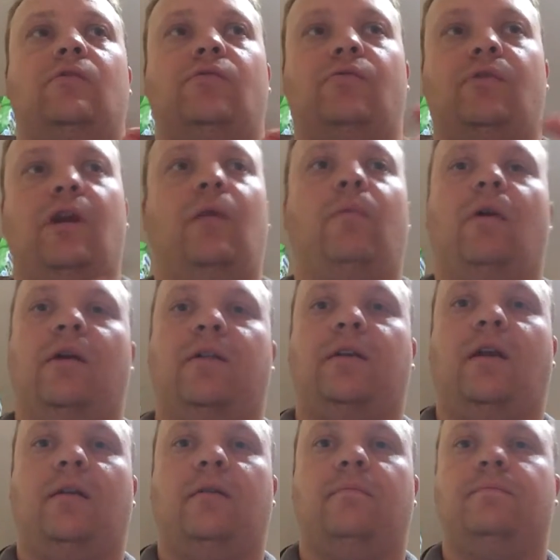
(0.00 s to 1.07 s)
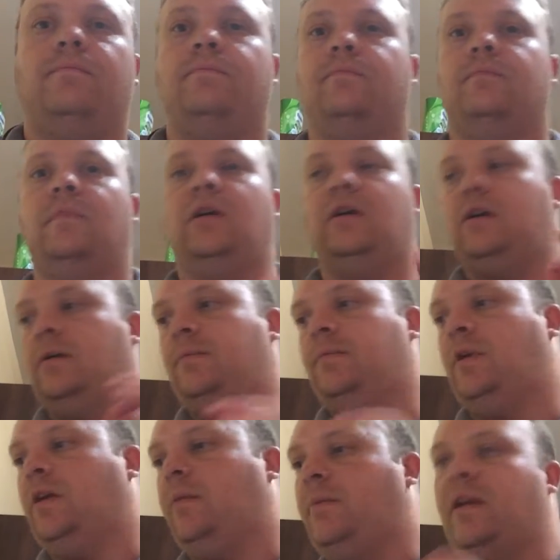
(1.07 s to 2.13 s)
really worth getting.
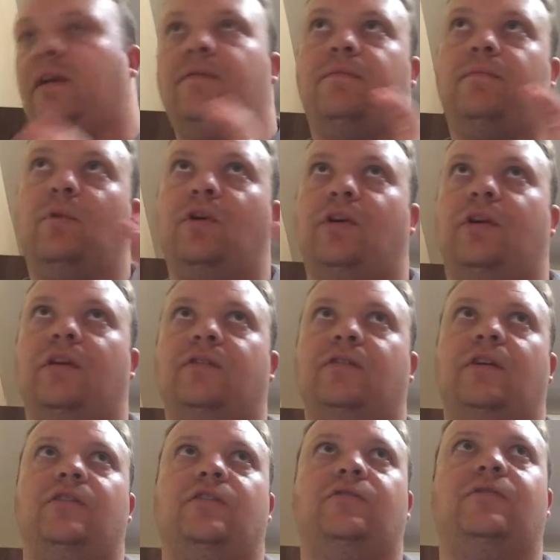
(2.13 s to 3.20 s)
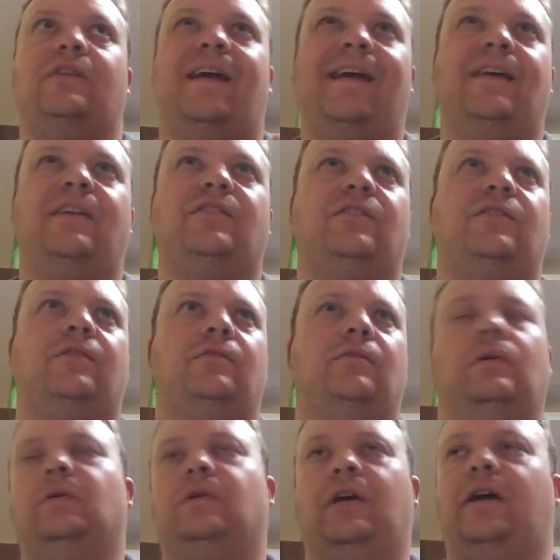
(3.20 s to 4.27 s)
Um, and I believe Modern Essentials eight
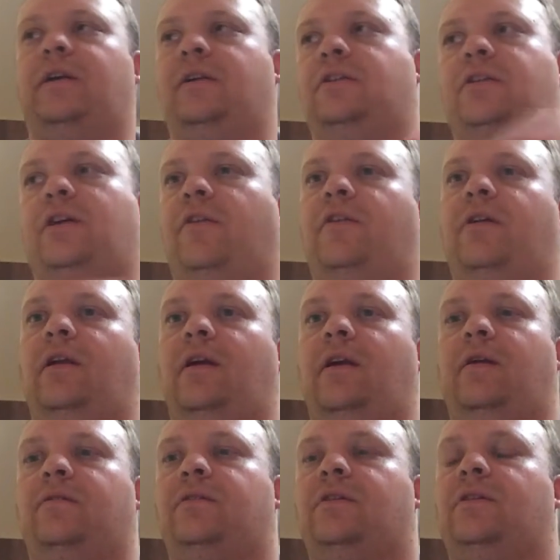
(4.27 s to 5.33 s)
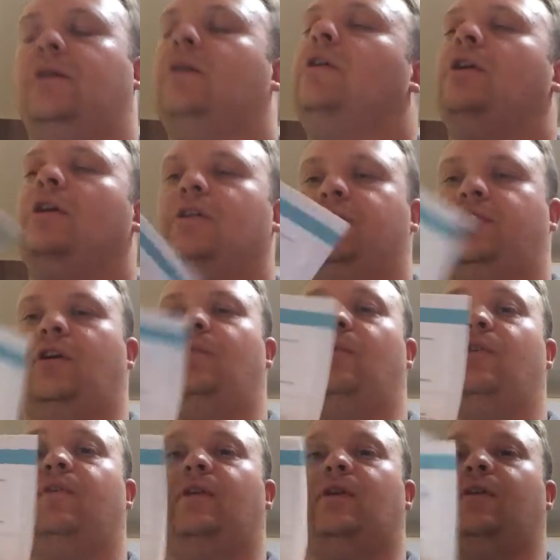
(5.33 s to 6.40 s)
or nine is currently out. So
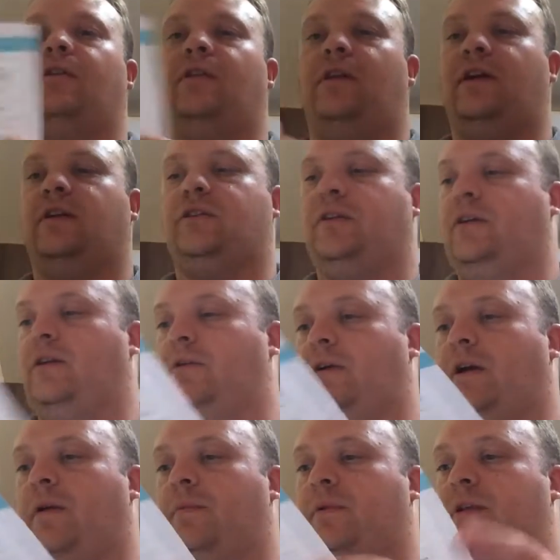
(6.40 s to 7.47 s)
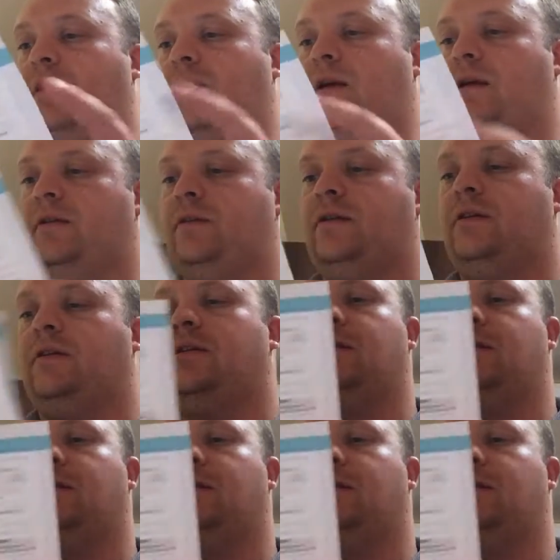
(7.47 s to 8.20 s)
moving on, the next thing you'll get with the kit